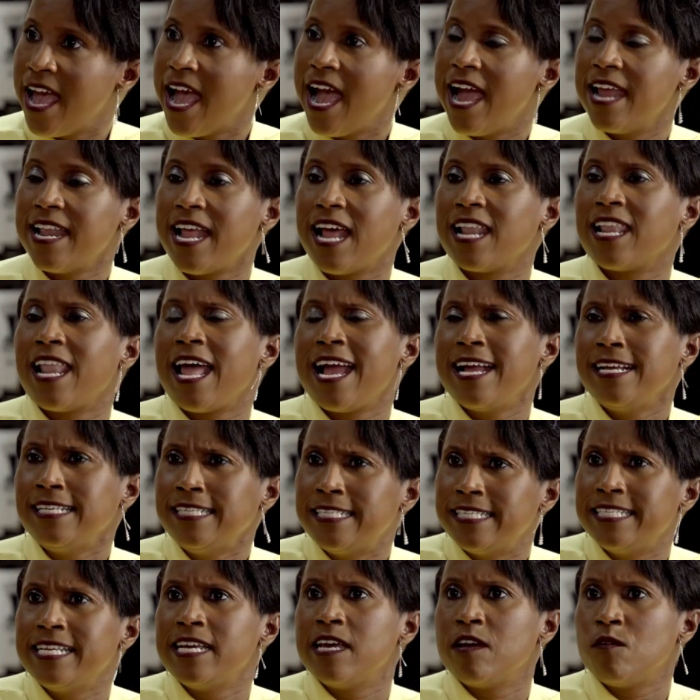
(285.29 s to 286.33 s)
And I like
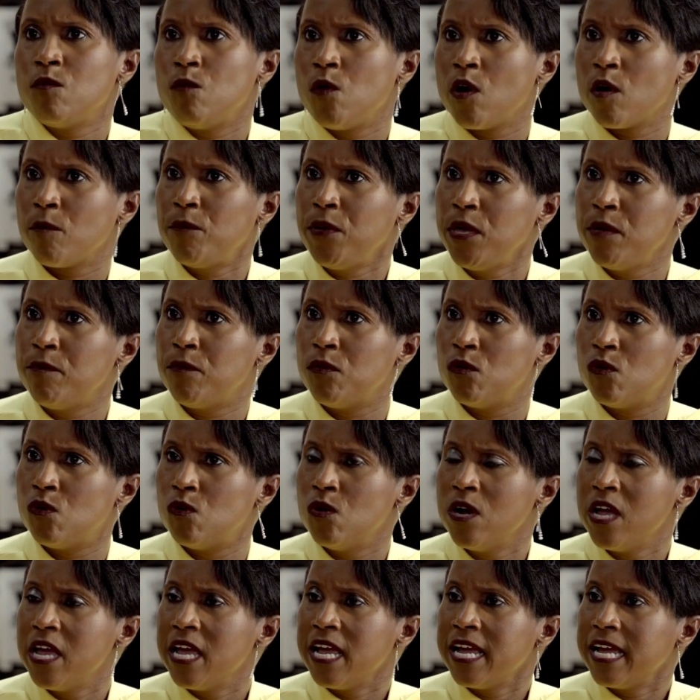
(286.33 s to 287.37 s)
seeing where
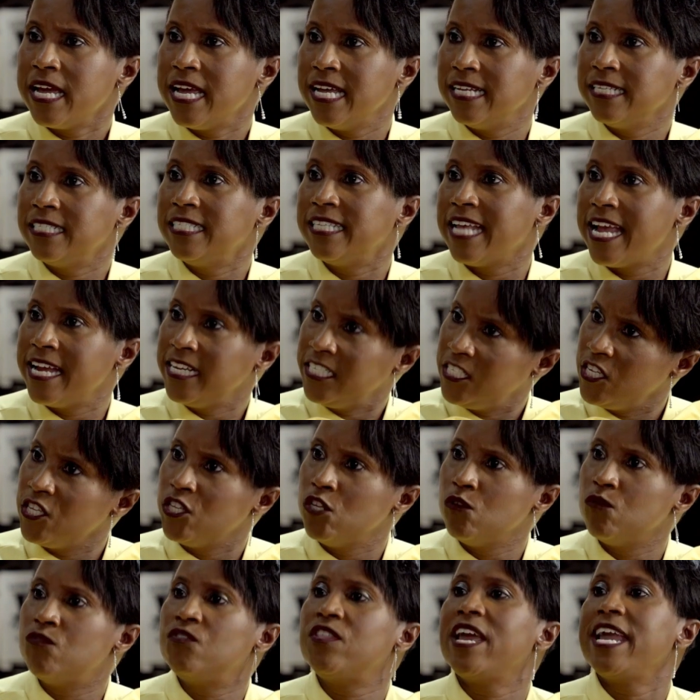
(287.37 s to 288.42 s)
people can say to
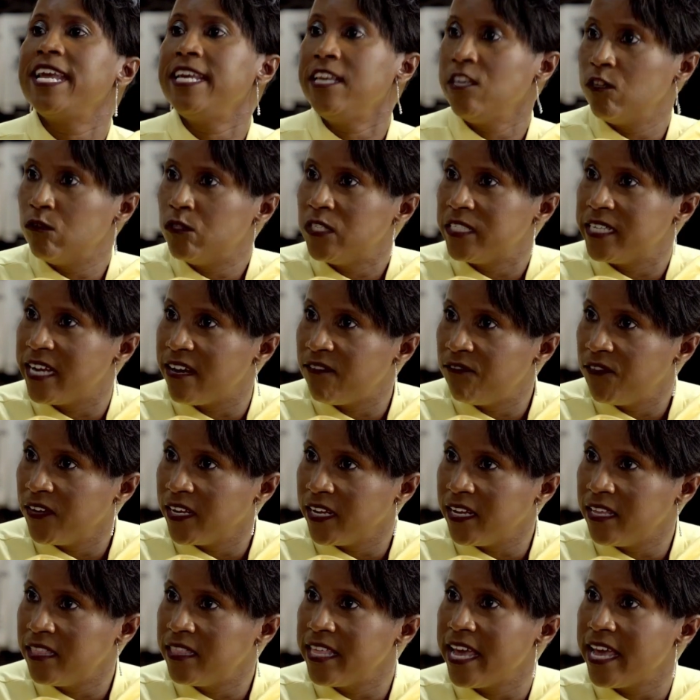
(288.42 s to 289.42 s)
you, thank you, Stephanie.